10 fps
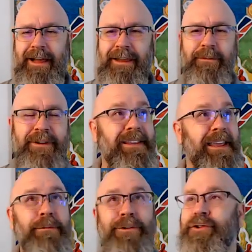I don't want to say
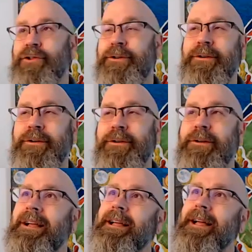immature,
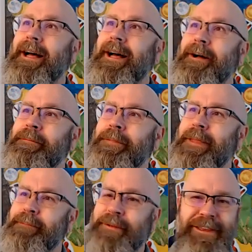but
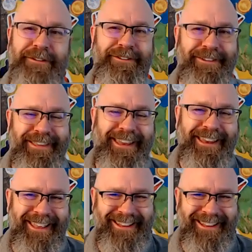they they